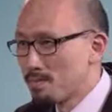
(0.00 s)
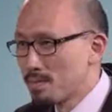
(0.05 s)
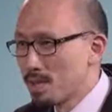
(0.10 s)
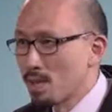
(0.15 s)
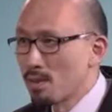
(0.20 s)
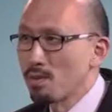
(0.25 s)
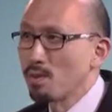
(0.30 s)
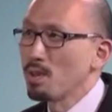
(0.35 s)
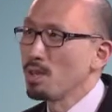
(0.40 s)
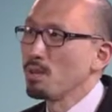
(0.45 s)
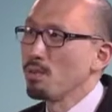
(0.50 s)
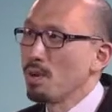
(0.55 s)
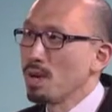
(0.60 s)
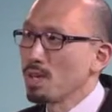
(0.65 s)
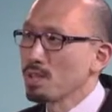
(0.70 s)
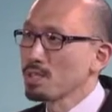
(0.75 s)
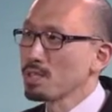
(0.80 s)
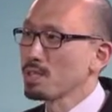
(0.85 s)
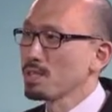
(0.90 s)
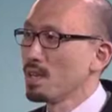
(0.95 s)
Here in the
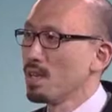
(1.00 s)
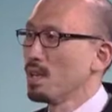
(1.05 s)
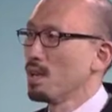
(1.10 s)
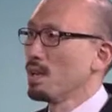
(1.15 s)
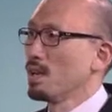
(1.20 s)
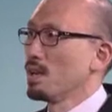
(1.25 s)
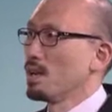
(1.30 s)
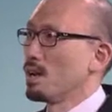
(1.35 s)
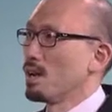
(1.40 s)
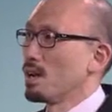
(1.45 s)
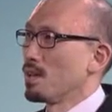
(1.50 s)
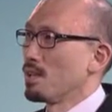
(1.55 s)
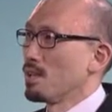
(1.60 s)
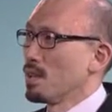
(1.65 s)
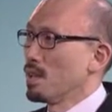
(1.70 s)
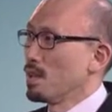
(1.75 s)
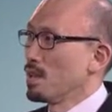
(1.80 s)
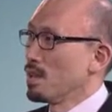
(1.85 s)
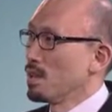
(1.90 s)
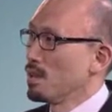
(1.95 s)
U.S., uh,
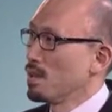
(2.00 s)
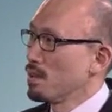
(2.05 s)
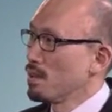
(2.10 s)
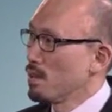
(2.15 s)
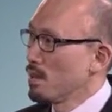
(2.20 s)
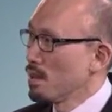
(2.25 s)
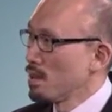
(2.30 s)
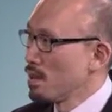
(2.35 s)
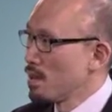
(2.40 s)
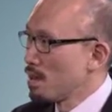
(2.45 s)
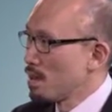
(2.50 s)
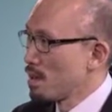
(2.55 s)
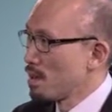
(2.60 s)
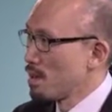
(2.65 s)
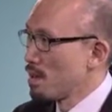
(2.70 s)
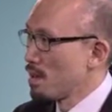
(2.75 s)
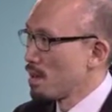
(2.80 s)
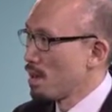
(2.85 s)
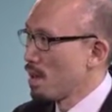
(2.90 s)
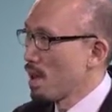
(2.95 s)
the the
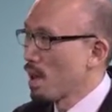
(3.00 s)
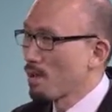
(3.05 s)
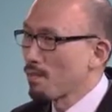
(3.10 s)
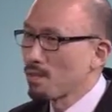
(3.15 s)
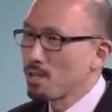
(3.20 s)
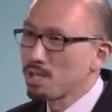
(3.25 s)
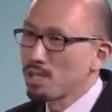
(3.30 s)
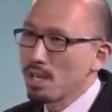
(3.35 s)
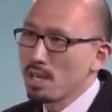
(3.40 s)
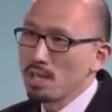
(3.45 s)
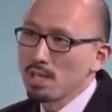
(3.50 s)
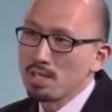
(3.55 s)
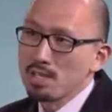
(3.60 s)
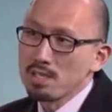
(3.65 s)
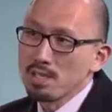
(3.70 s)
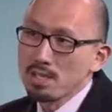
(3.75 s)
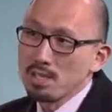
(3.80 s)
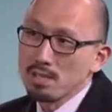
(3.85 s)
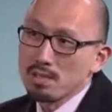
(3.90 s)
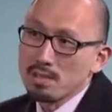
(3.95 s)
uh, average
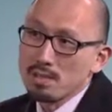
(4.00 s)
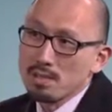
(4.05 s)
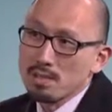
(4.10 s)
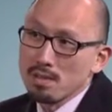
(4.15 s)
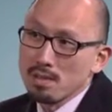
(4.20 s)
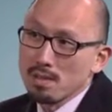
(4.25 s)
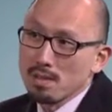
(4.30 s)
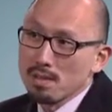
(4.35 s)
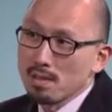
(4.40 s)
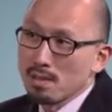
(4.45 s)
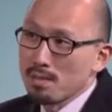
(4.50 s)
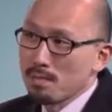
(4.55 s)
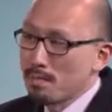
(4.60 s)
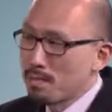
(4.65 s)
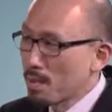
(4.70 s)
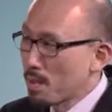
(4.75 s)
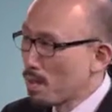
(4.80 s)
age is uh,